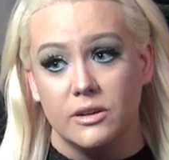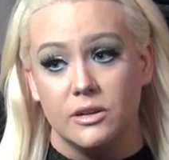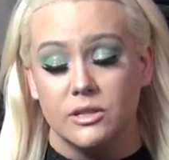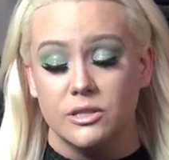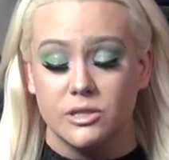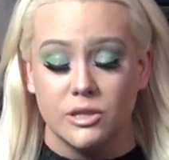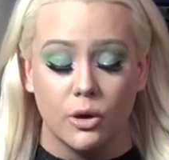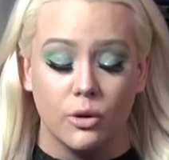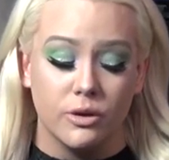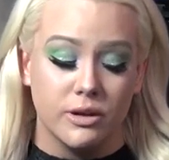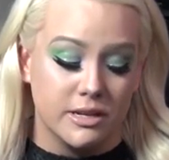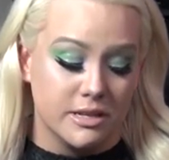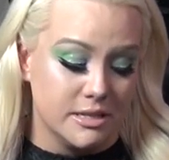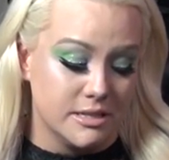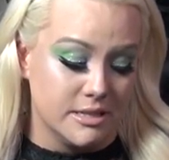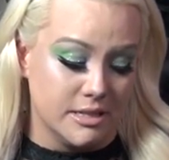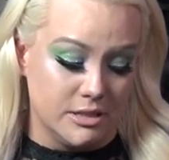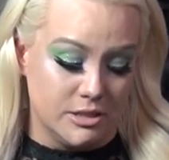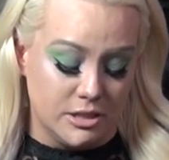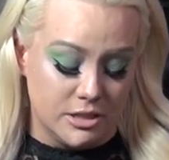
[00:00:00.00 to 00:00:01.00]
so
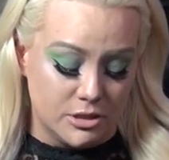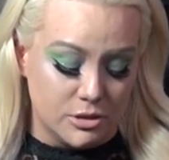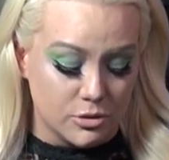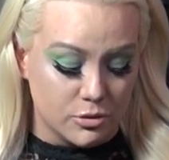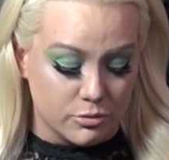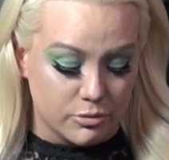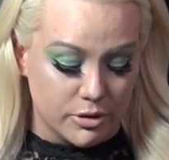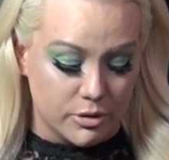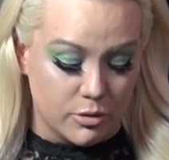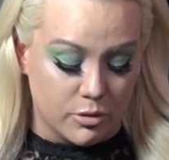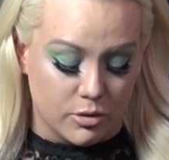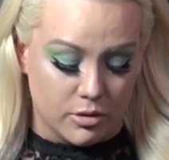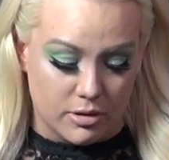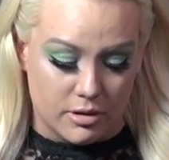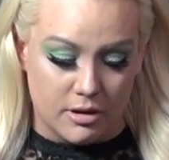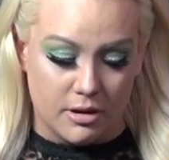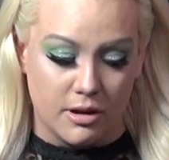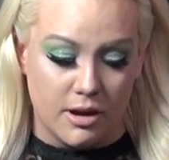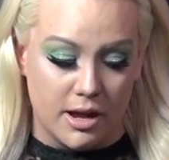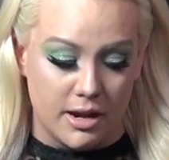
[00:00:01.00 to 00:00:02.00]
is a digital
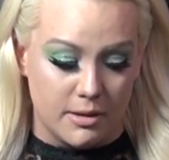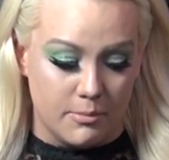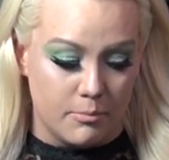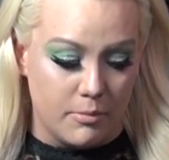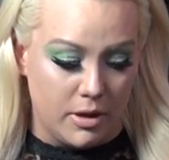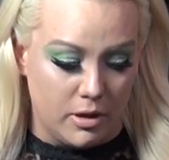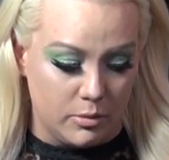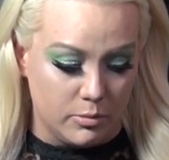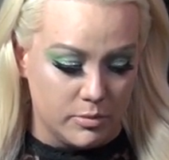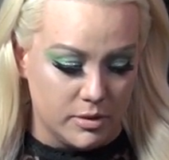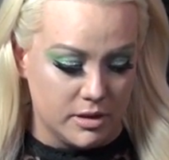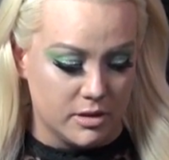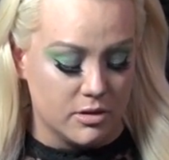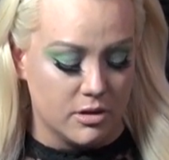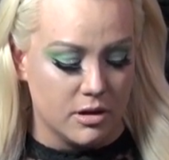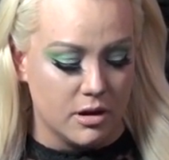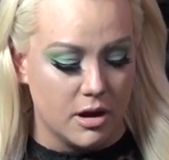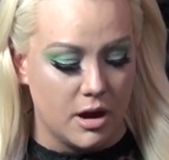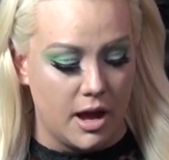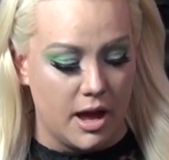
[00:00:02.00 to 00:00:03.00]
recorder and a mel
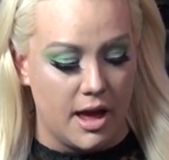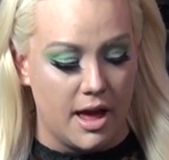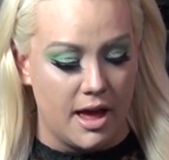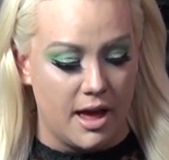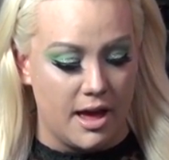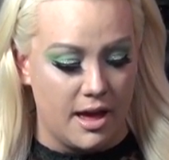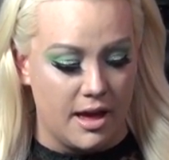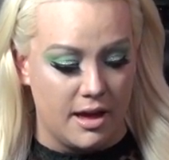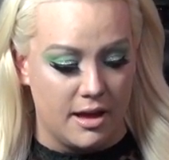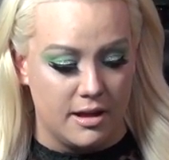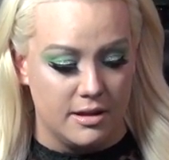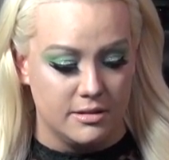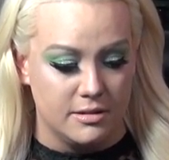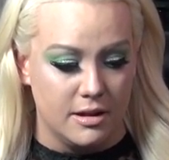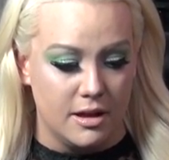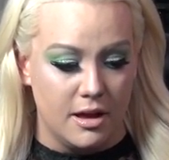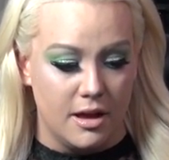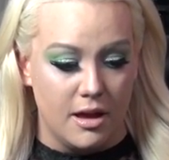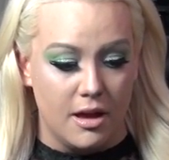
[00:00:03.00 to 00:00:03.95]
meter and